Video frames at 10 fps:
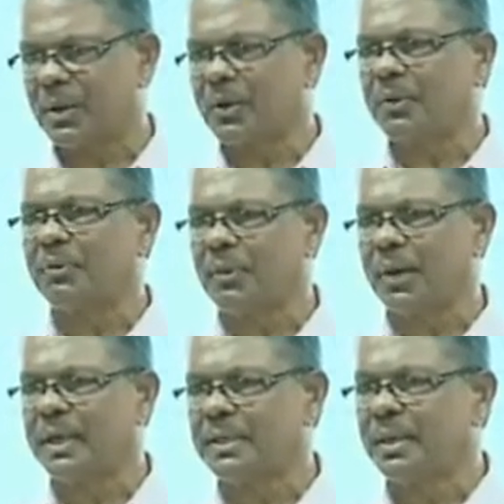a lot of
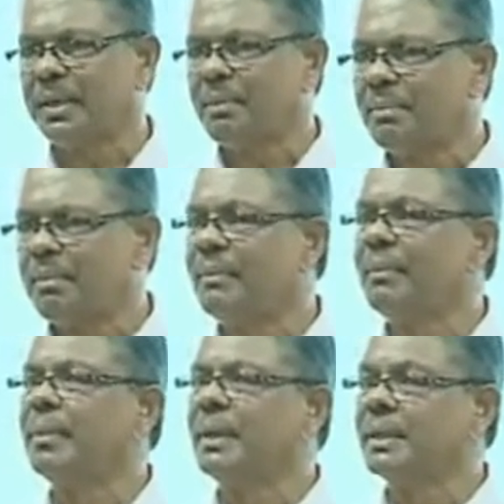knowledge
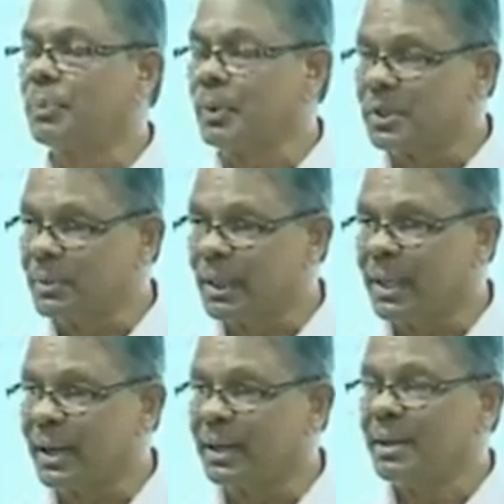is possible
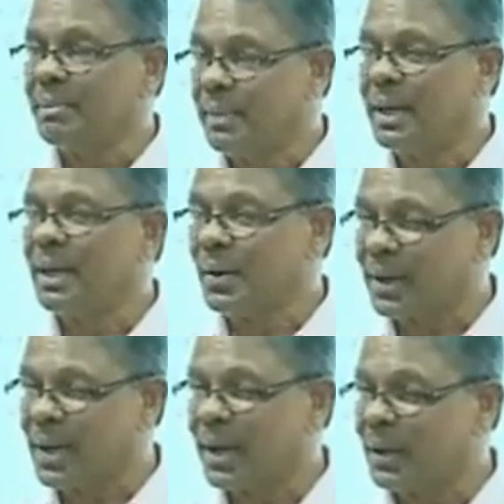that may
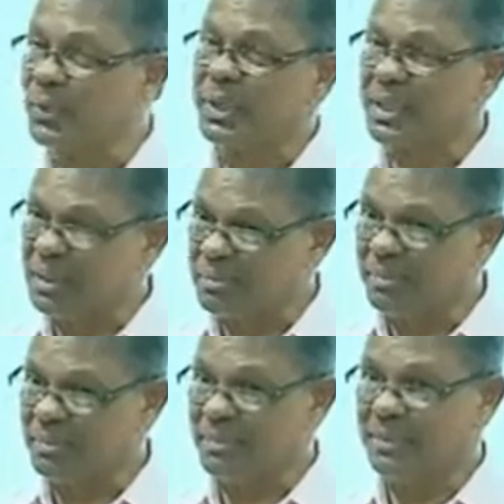not have wisdom.
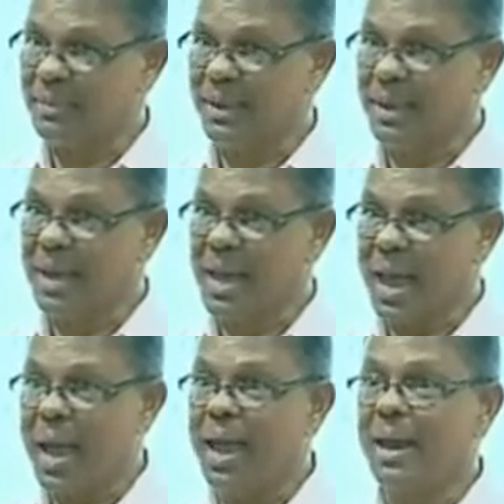
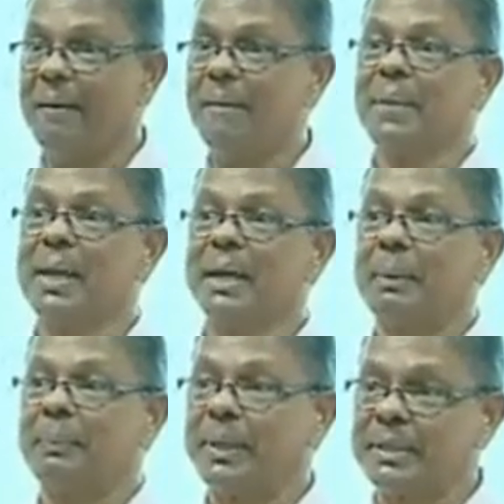And
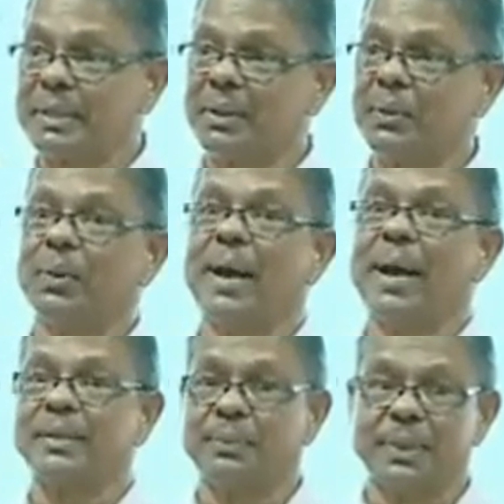a person who
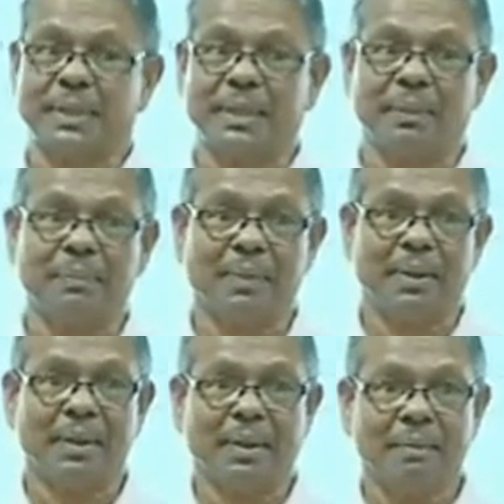has wisdom
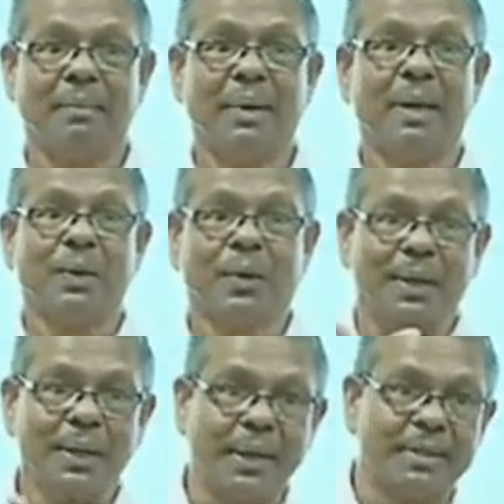may
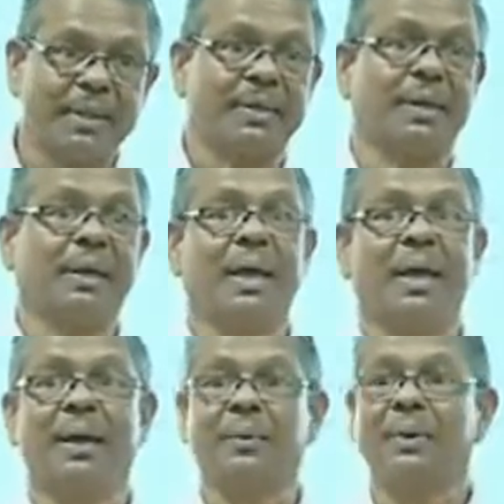not necessarily
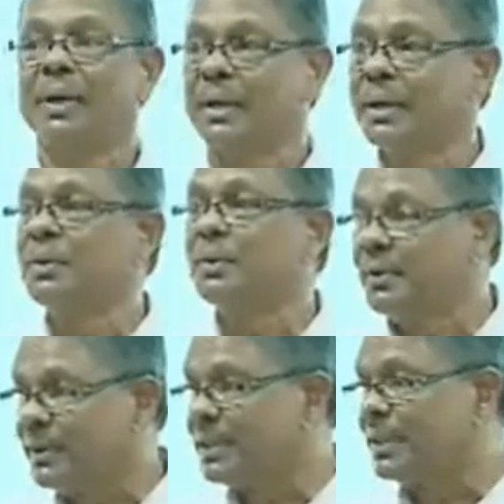have a
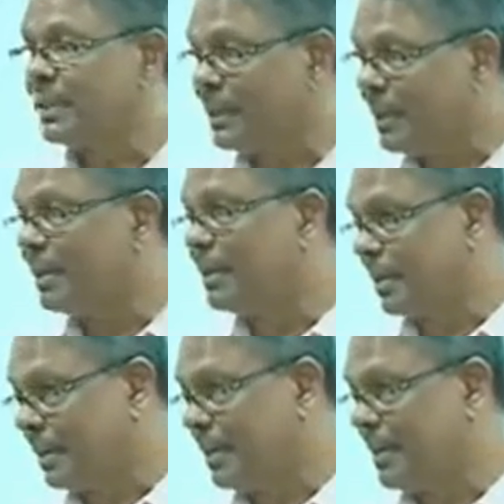university degree.